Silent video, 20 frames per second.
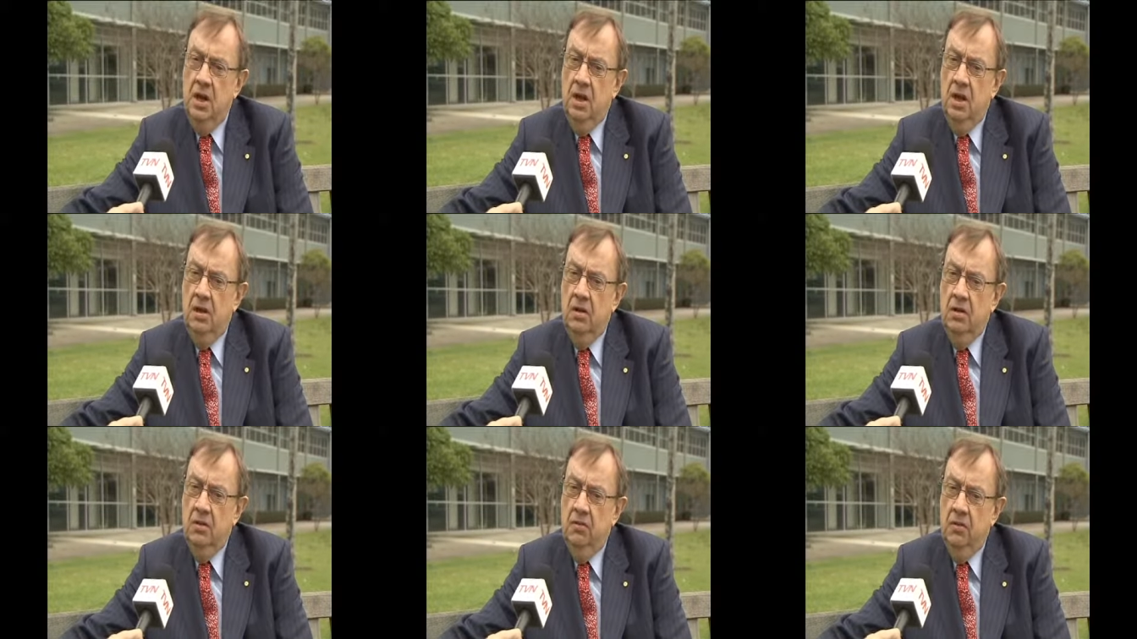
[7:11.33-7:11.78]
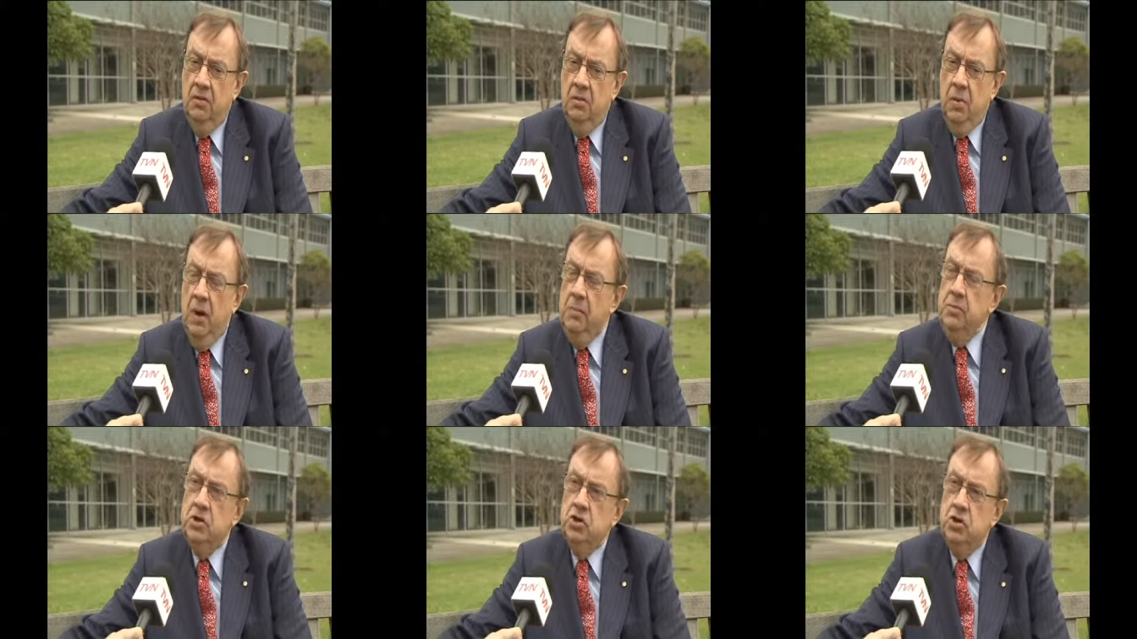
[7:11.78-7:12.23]
the
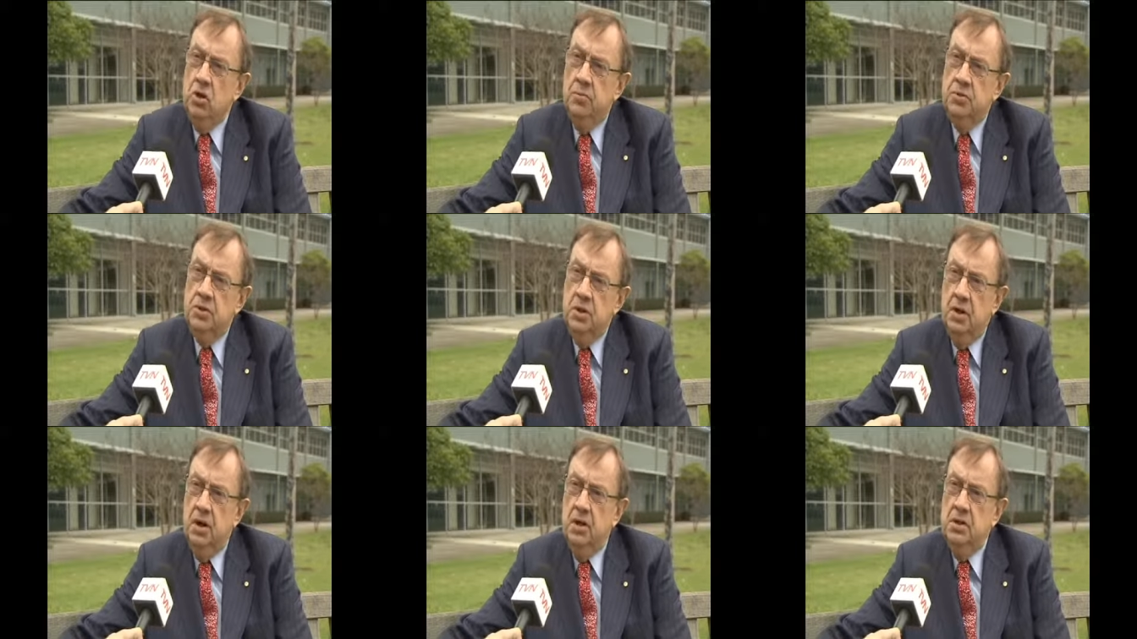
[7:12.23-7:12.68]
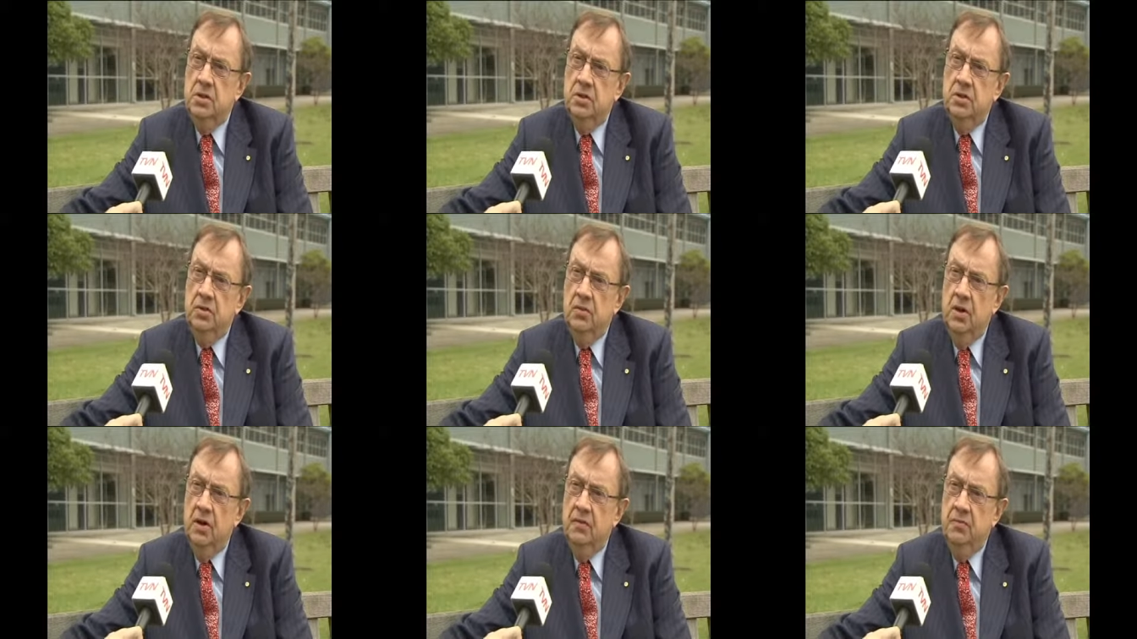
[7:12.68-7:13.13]
public public jobs that I
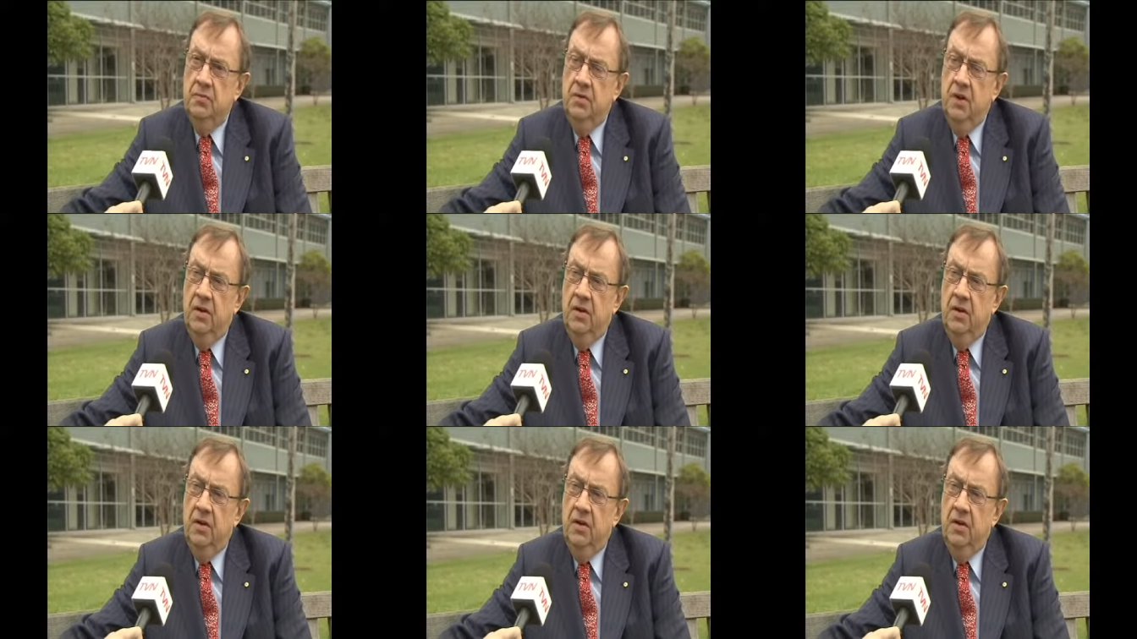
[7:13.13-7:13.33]
do, I've,